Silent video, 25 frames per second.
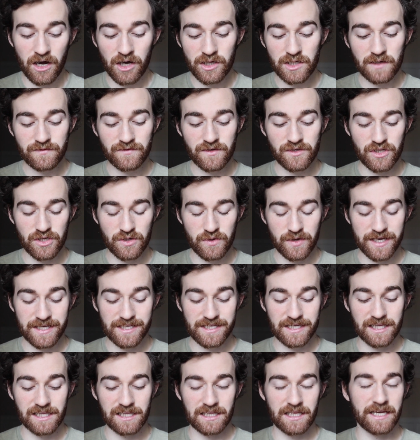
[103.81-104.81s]
All you have to do
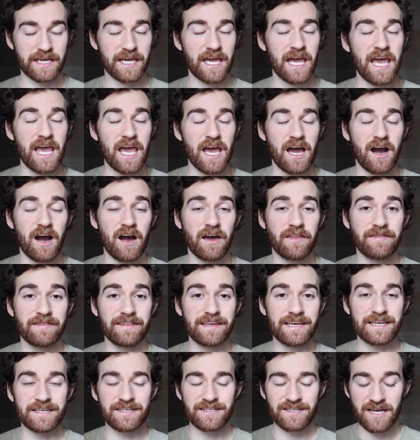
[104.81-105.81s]
is click on
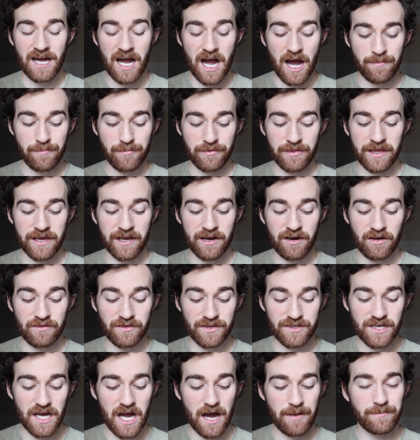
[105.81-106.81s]
the top there, on
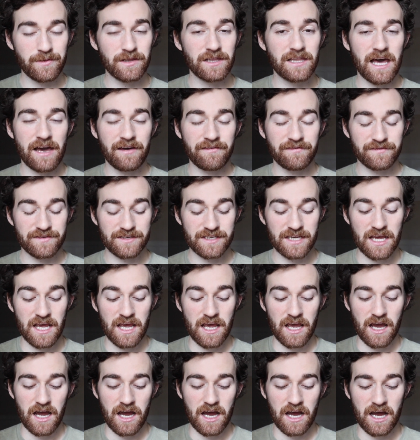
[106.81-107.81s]
the top left,
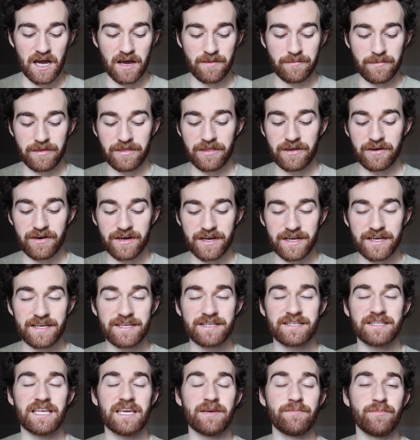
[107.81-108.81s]
um, there
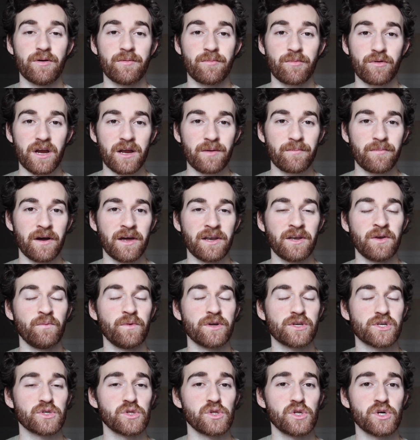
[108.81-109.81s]
is the boomerang button,
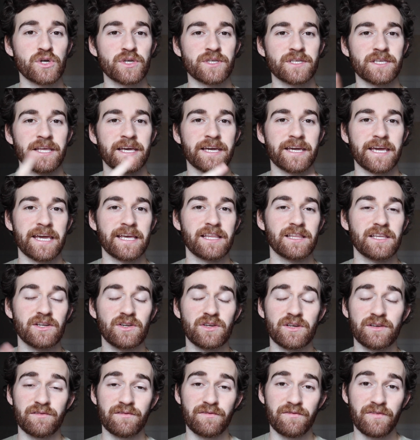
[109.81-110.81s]
which looks like a
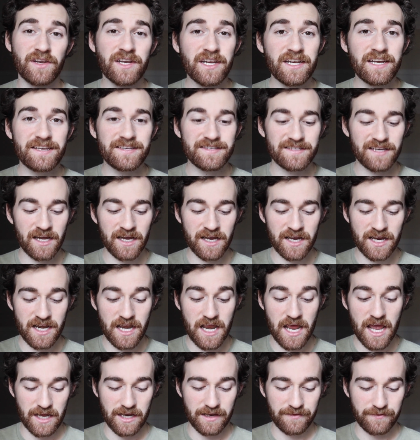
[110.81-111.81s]
little infinity
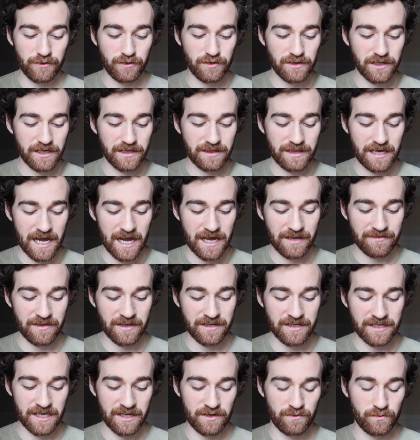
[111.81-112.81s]
sign. And if you click that,
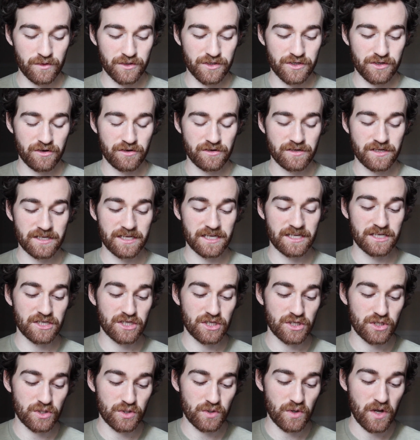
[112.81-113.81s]
then it will turn it
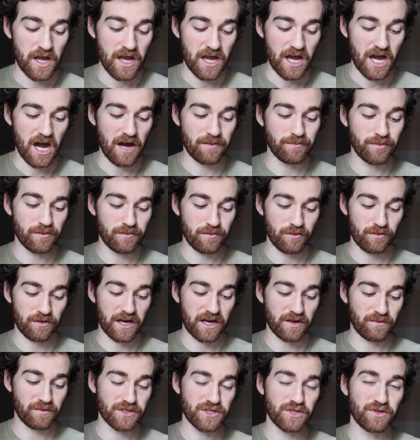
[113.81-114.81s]
into a
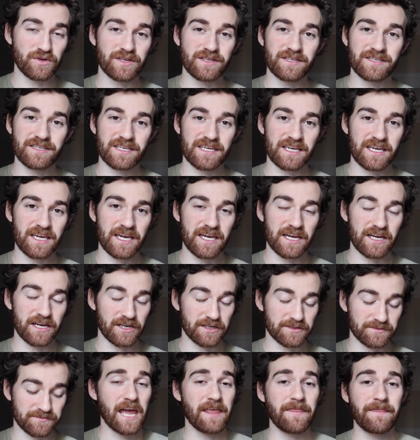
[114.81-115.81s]
boomerang, which you can see
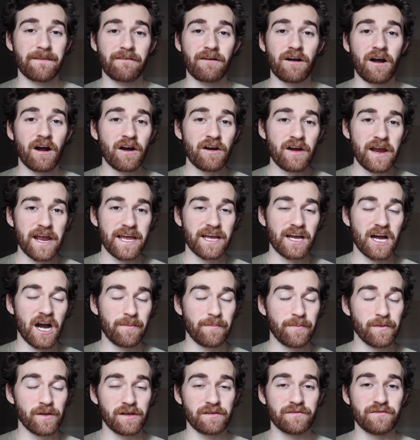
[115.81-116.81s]
here. And there are a
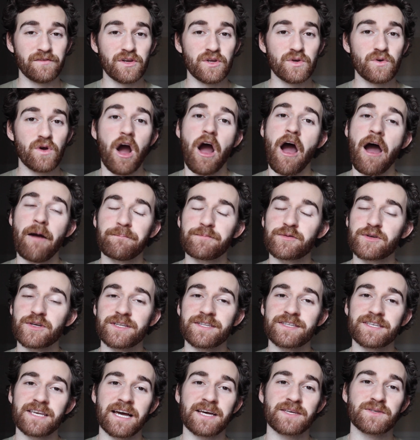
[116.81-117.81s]
couple of new
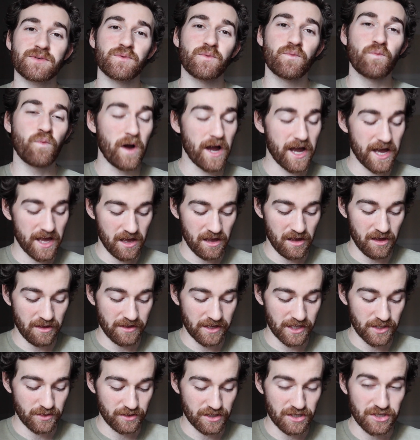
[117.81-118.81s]
options as well
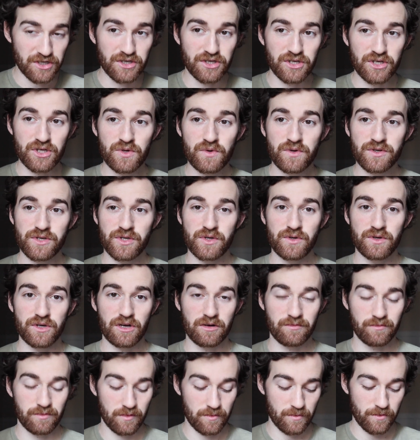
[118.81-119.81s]
that you can do to
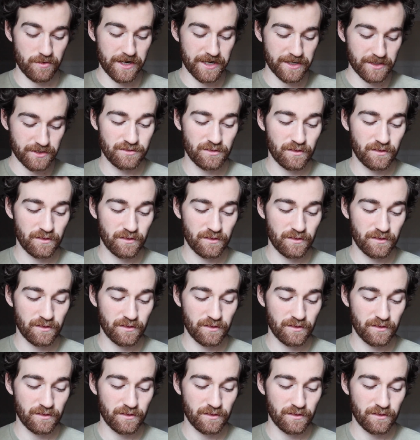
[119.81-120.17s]
your boomerang.